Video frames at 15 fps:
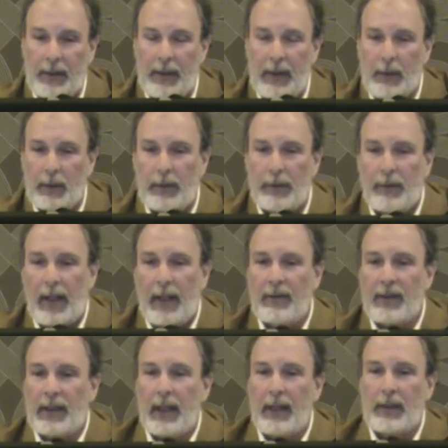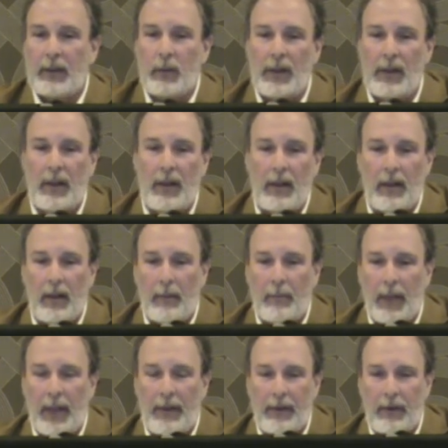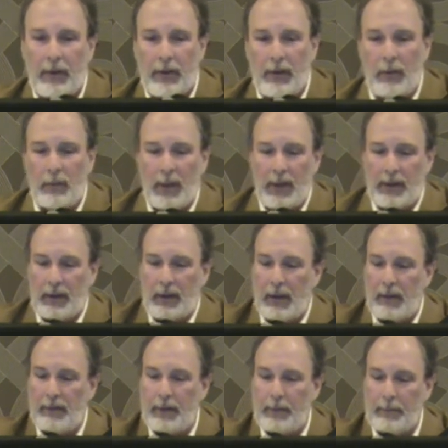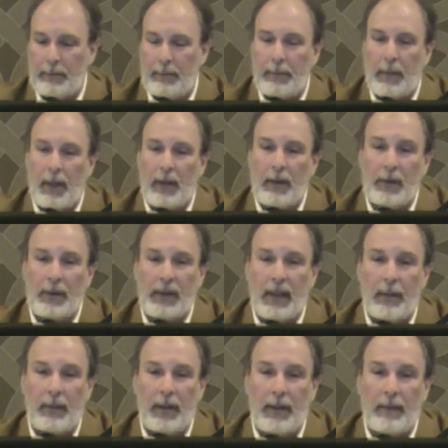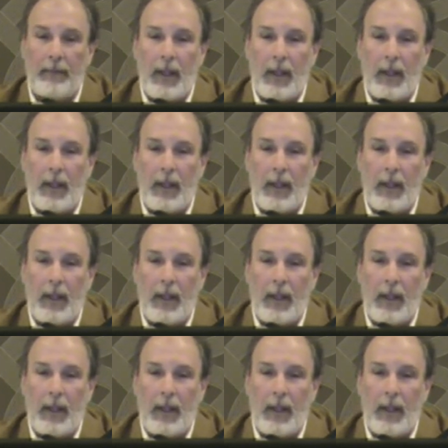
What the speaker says: And these were the 5 sites we did a month to 2 months of particle sampling.